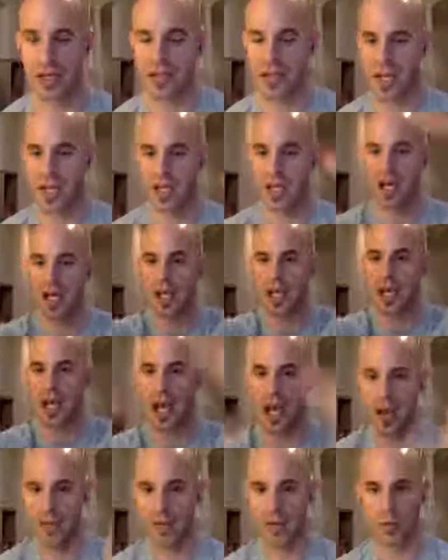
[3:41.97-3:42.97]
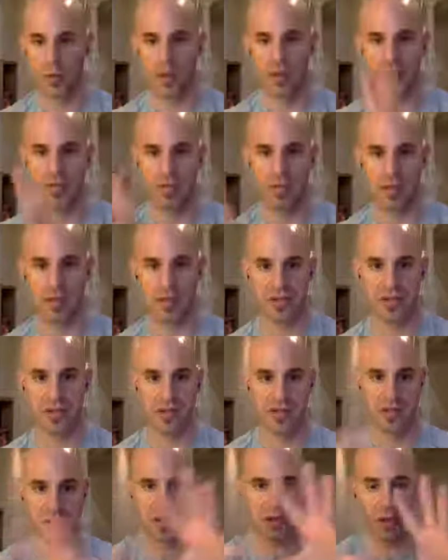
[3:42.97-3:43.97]
is that everyone's
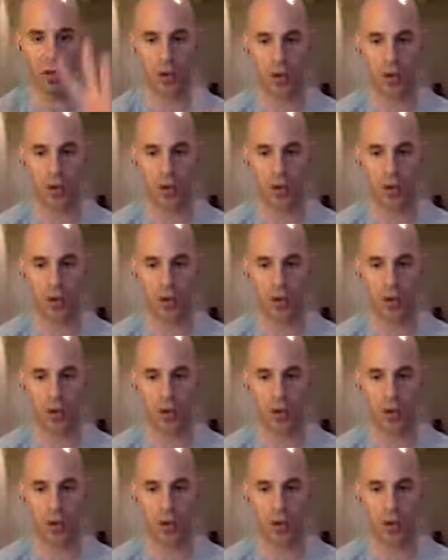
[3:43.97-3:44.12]
business can